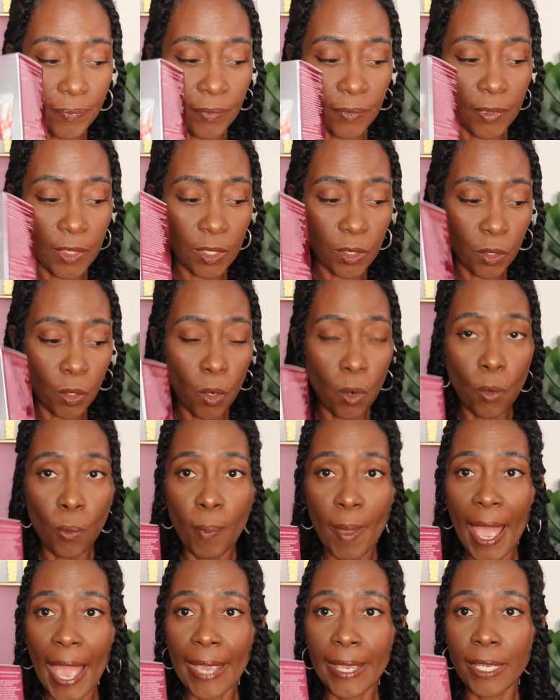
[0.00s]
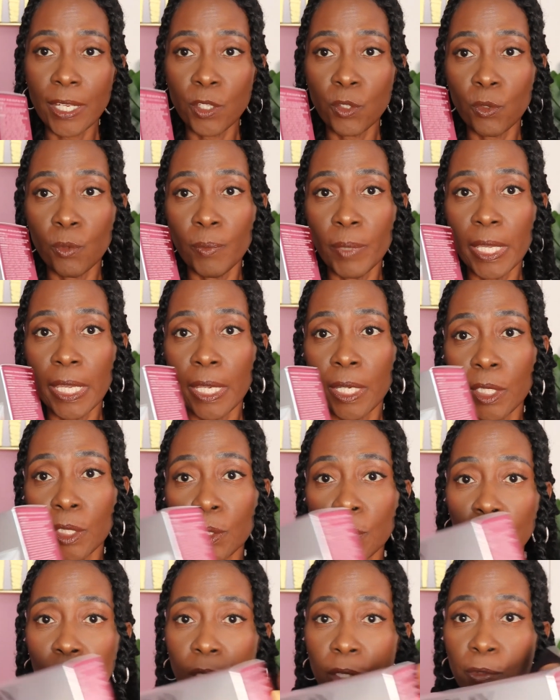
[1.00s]
this whole package will be
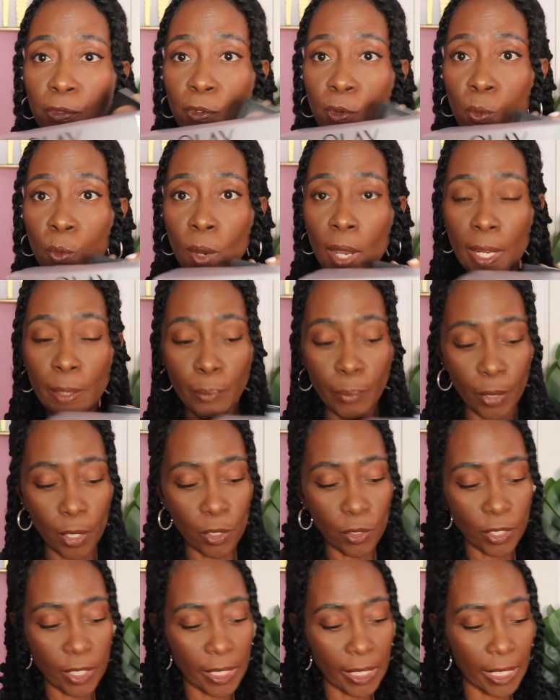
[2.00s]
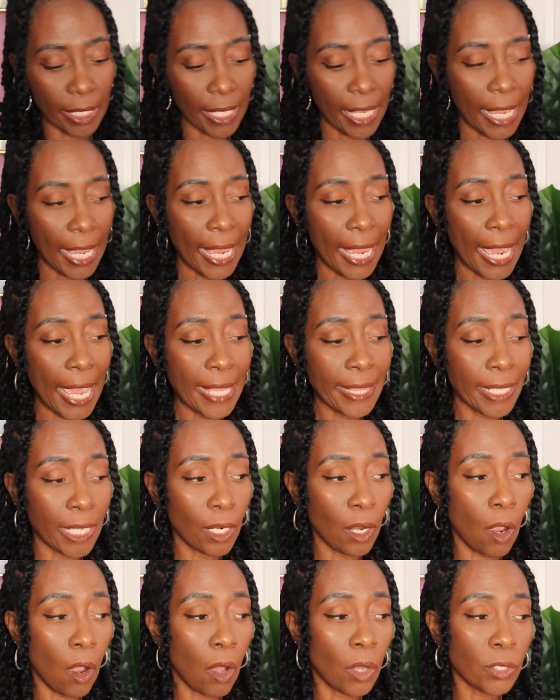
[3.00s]
included for one person. And then
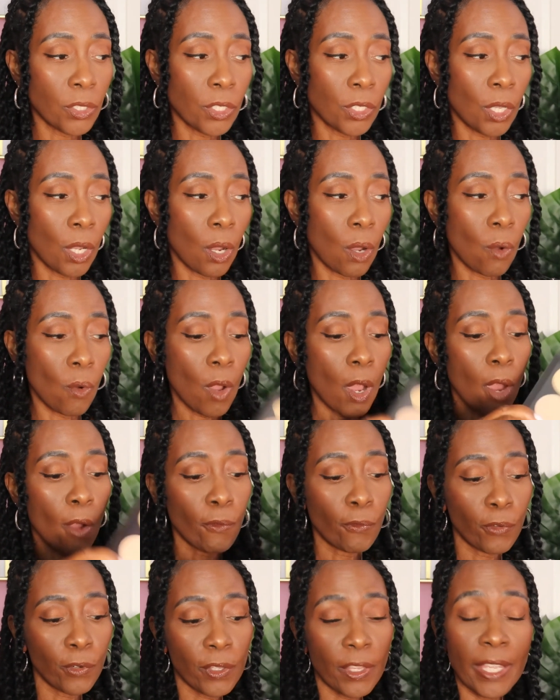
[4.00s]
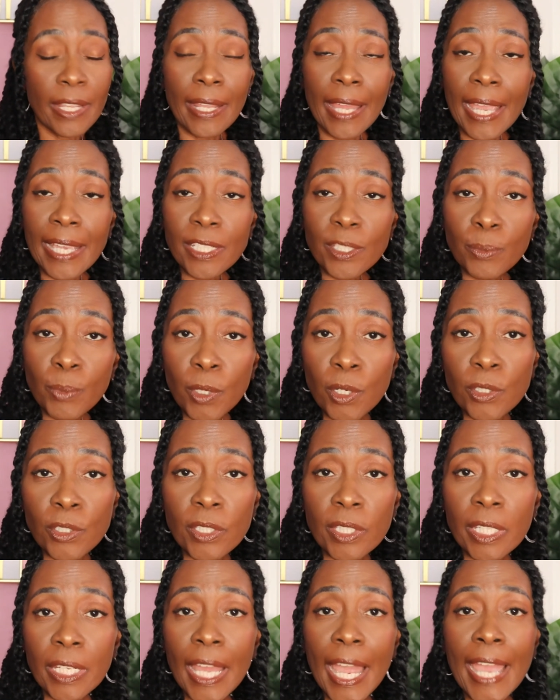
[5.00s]
also for the next
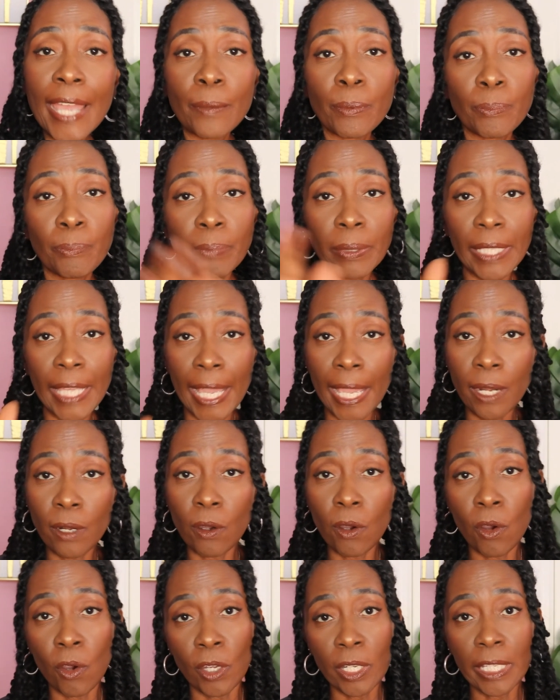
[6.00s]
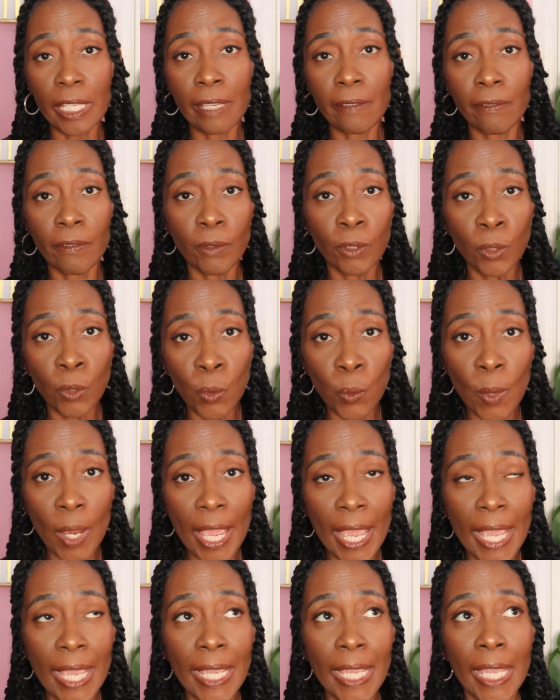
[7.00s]
person, I plan on giving
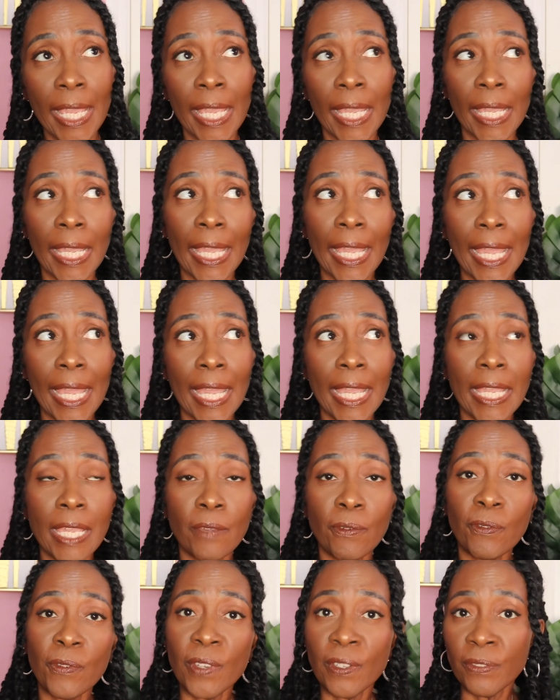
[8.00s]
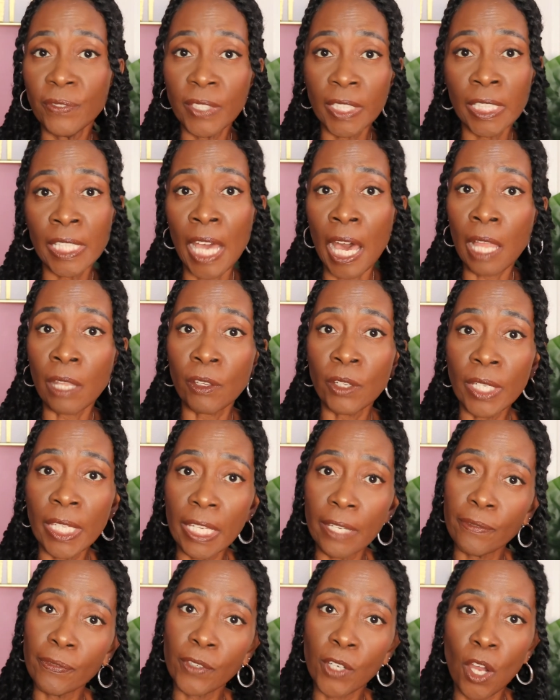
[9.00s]
away a $50
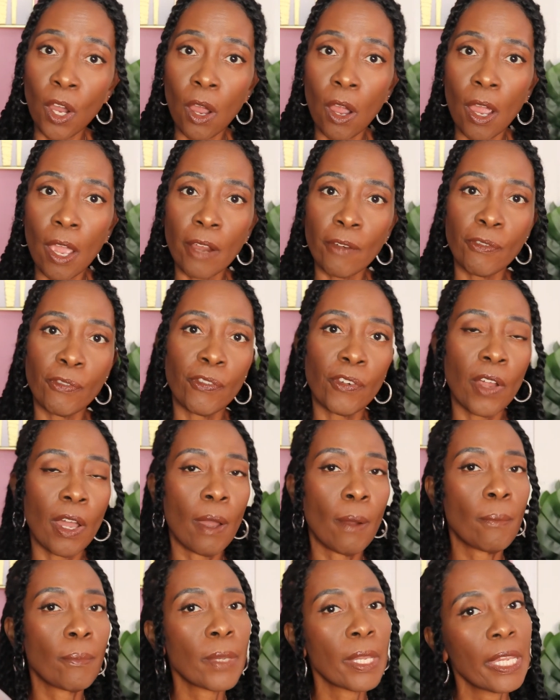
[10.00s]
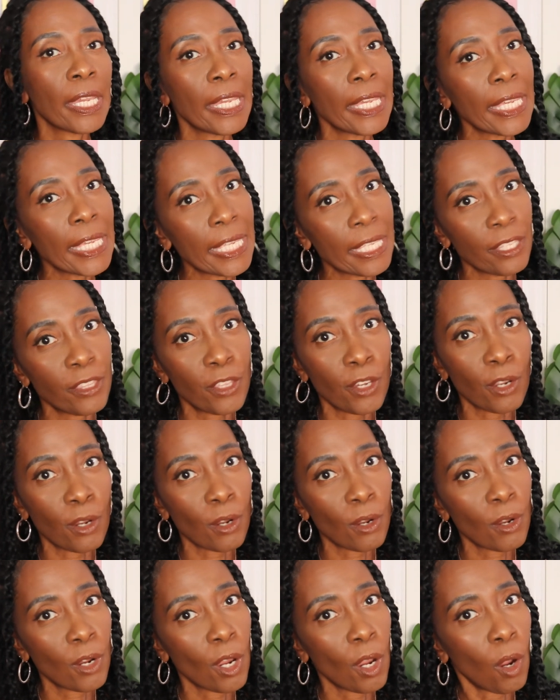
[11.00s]
gift card from
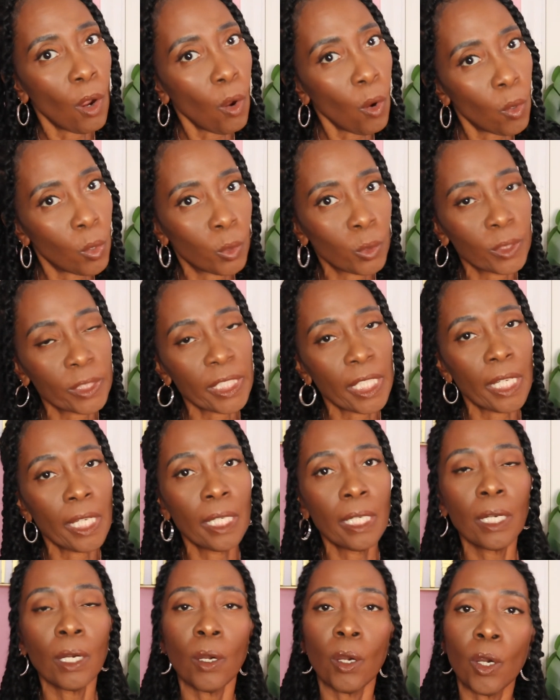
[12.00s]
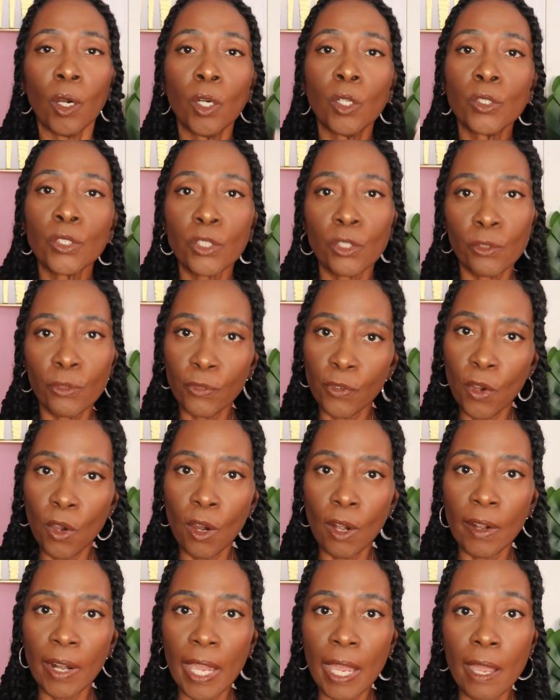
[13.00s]
either Ulta or
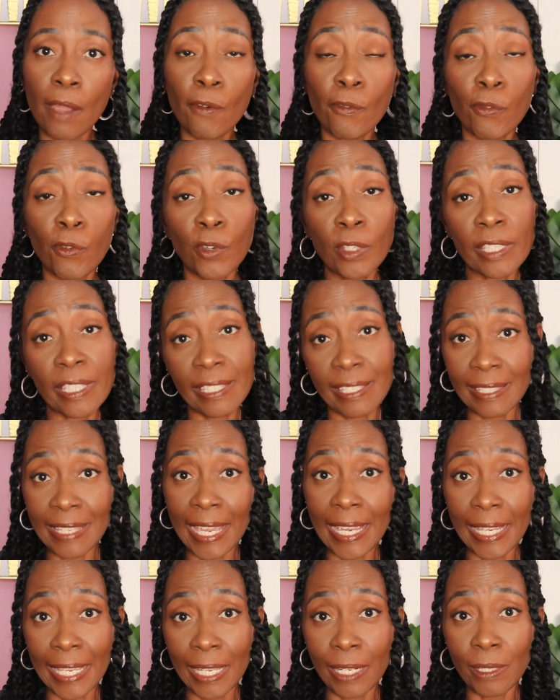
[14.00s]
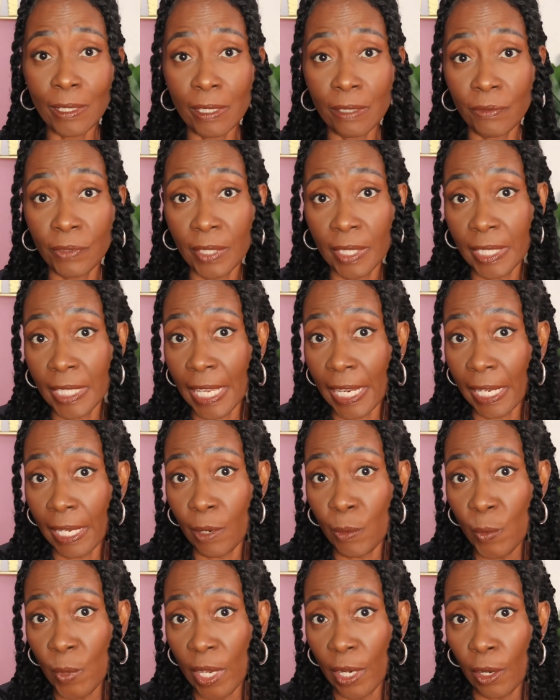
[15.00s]
Sephora for the
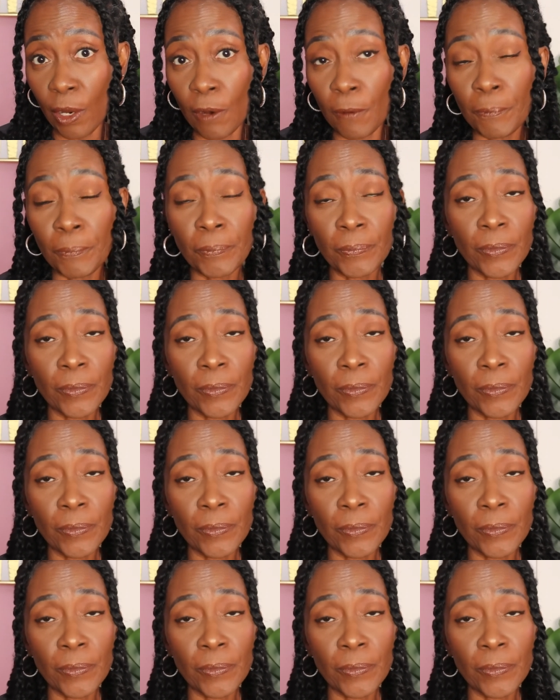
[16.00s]
second winner.